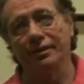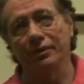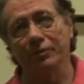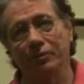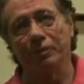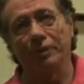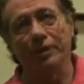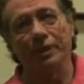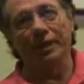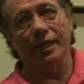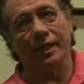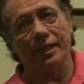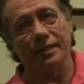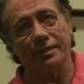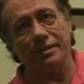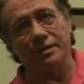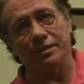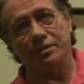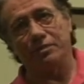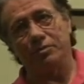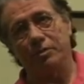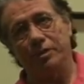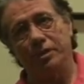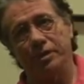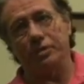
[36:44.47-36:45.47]

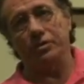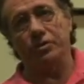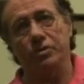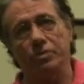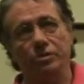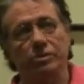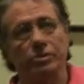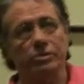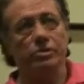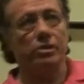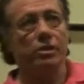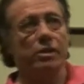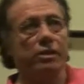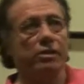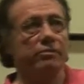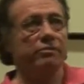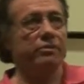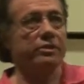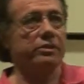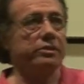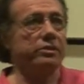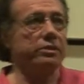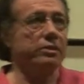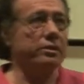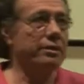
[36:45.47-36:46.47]
realizes what he's doing to all
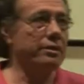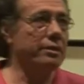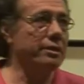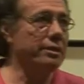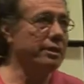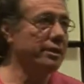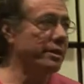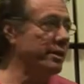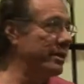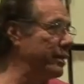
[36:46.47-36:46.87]
That guy.